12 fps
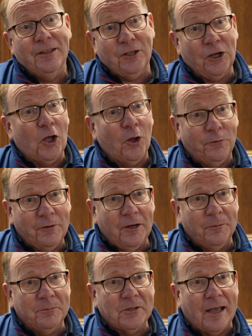that golf
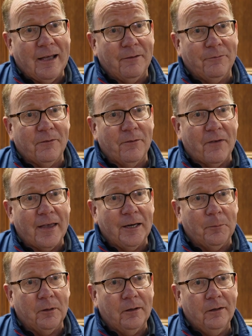clubs have
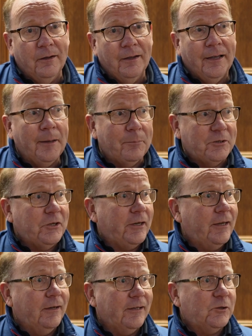available, in
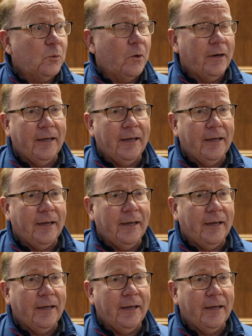particular this one